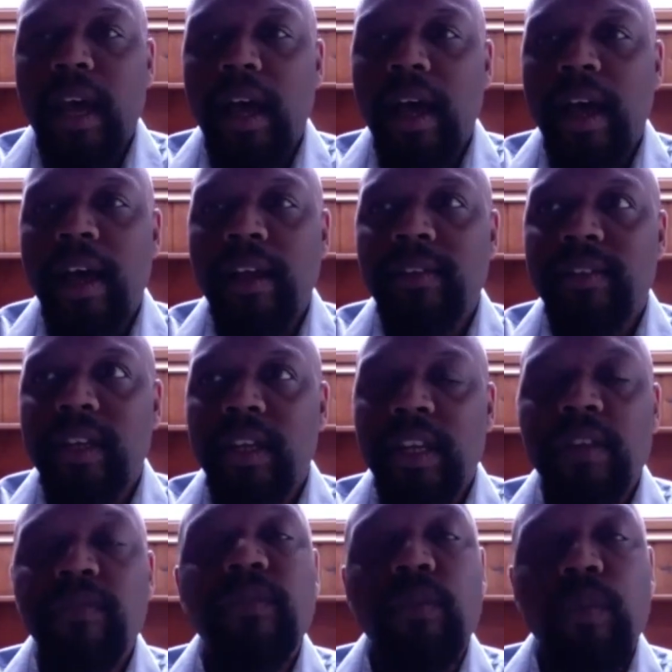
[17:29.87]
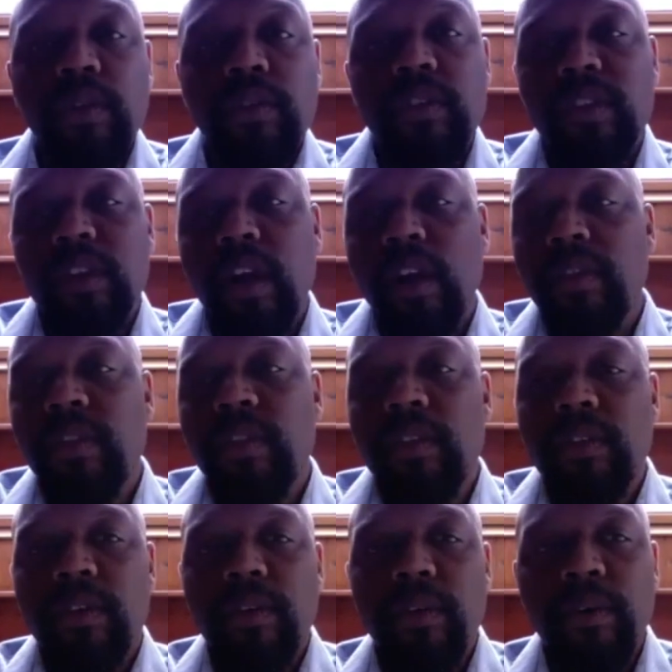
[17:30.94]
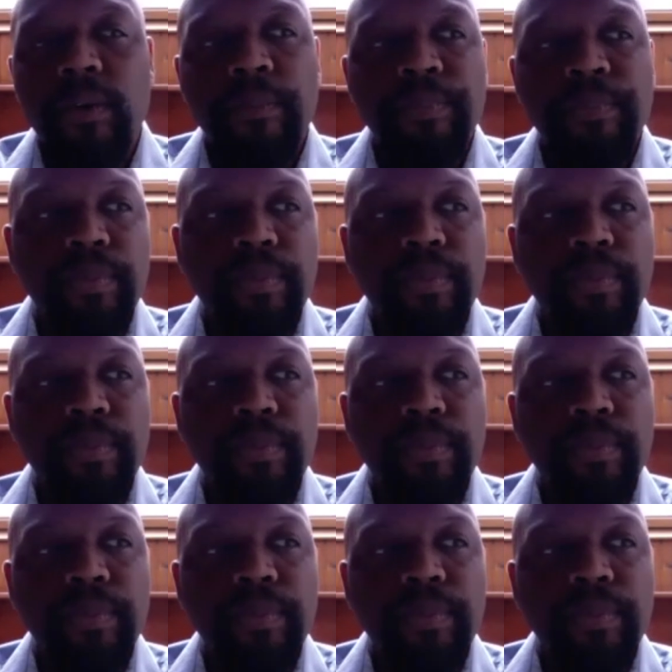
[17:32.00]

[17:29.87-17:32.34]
has an influence on the